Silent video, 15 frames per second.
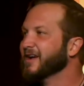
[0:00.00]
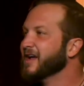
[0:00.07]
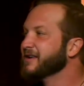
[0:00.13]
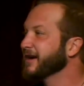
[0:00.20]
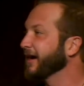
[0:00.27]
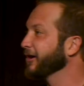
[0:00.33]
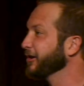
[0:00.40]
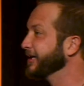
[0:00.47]

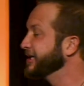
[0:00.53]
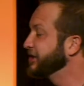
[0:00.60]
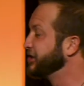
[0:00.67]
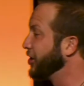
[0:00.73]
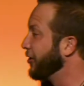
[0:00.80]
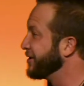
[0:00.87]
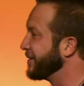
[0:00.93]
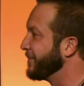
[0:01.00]
Not only
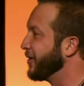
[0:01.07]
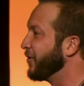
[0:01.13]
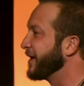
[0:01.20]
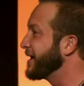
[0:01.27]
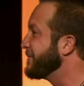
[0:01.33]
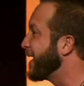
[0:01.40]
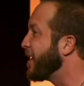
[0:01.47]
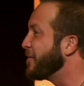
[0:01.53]
Jonah, but what
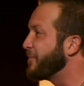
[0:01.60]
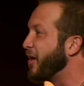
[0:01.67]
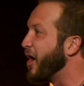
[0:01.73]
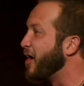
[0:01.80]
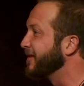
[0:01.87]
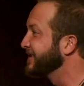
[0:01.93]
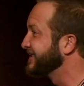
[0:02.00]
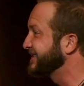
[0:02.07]
about
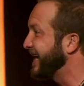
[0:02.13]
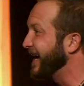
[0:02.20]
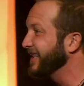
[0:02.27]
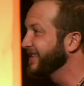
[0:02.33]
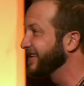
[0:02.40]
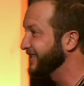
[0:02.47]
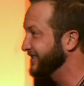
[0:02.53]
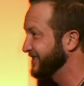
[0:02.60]
Paul and
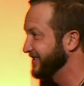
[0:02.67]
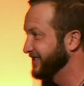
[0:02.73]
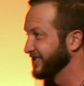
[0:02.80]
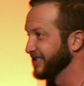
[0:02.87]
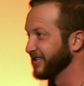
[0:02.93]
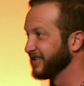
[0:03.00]
Silas?